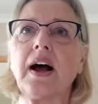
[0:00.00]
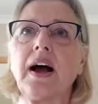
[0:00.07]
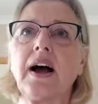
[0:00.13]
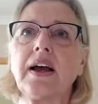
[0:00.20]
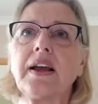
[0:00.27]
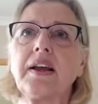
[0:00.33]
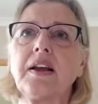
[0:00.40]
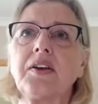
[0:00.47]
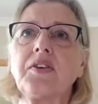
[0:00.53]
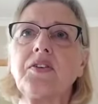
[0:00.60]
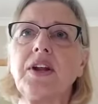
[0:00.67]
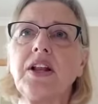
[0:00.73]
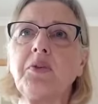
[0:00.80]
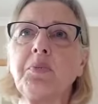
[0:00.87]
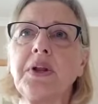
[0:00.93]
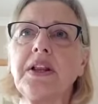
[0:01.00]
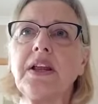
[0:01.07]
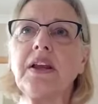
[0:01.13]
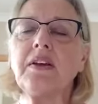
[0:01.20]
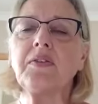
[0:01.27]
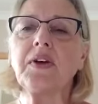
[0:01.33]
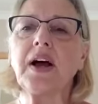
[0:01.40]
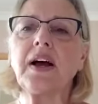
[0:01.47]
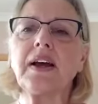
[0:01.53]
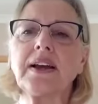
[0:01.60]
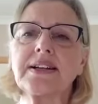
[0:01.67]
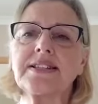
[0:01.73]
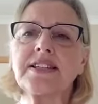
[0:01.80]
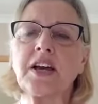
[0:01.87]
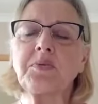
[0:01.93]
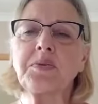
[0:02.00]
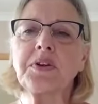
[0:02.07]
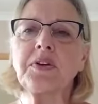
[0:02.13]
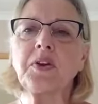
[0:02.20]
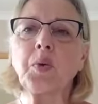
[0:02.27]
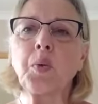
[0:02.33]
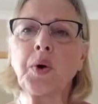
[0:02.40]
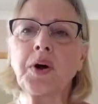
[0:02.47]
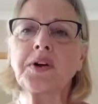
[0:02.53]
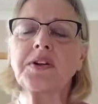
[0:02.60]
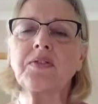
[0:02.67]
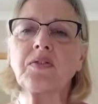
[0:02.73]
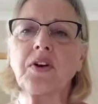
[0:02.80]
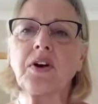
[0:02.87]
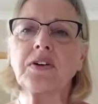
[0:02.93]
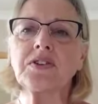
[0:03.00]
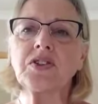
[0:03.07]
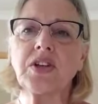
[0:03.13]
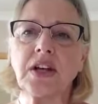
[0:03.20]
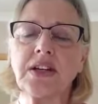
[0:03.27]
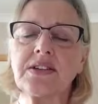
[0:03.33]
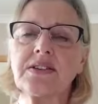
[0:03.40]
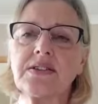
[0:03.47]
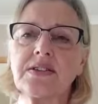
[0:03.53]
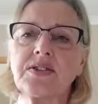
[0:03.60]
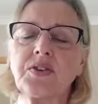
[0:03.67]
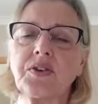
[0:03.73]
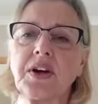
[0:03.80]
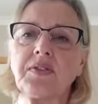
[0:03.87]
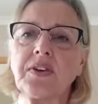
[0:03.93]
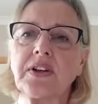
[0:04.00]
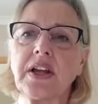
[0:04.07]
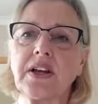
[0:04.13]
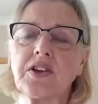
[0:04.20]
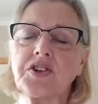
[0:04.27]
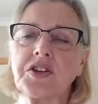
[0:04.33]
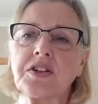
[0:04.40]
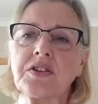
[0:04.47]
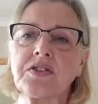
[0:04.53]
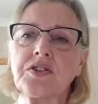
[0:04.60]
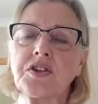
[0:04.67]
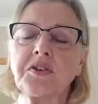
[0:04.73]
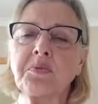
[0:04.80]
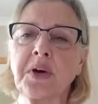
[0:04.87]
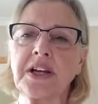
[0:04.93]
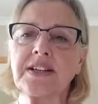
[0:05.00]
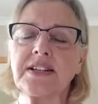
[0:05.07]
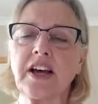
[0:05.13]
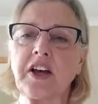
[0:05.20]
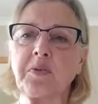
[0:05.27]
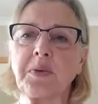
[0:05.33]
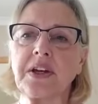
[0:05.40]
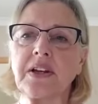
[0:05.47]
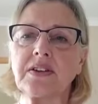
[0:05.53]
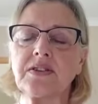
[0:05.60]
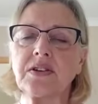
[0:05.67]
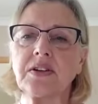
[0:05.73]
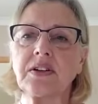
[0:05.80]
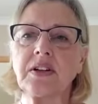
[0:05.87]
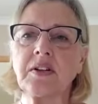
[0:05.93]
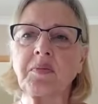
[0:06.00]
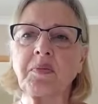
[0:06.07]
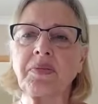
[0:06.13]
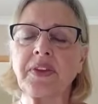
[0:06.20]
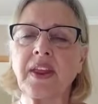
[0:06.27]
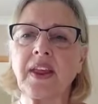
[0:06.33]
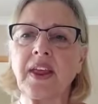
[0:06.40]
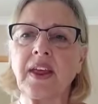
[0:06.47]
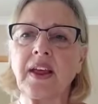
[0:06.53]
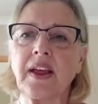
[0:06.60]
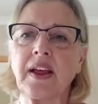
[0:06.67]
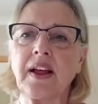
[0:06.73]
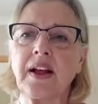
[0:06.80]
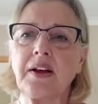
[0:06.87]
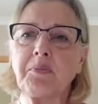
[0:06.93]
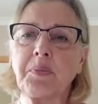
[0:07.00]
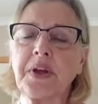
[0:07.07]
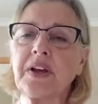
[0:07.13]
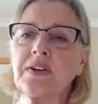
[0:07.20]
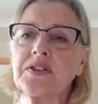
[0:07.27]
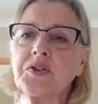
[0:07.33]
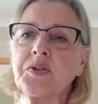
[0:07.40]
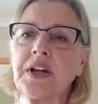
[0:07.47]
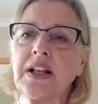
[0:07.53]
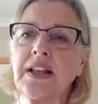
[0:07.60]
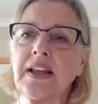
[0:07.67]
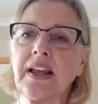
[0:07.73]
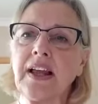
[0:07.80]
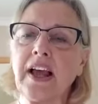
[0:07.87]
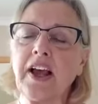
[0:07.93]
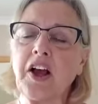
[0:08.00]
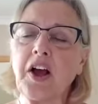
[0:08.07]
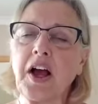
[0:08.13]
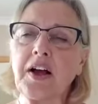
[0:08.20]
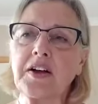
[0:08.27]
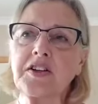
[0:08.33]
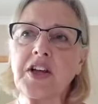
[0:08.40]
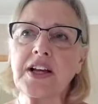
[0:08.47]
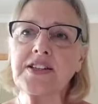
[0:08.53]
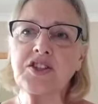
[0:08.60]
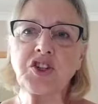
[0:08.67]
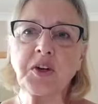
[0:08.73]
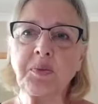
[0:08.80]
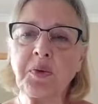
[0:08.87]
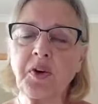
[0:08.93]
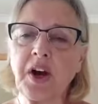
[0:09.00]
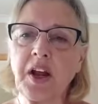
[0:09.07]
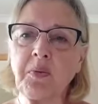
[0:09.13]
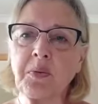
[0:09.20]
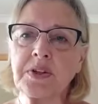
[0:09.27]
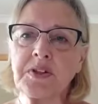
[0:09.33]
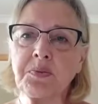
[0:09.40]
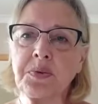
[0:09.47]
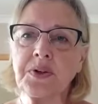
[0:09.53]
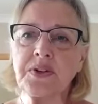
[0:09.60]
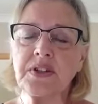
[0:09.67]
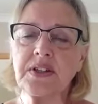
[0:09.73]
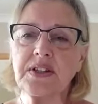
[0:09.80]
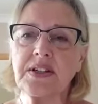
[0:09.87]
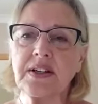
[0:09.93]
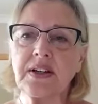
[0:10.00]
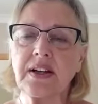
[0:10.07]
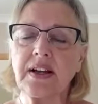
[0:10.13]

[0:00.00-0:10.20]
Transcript: I really believe I accepted the word of God, Genesis to Revelation, during my time in Israel. Because really, as Jim Graham once put it,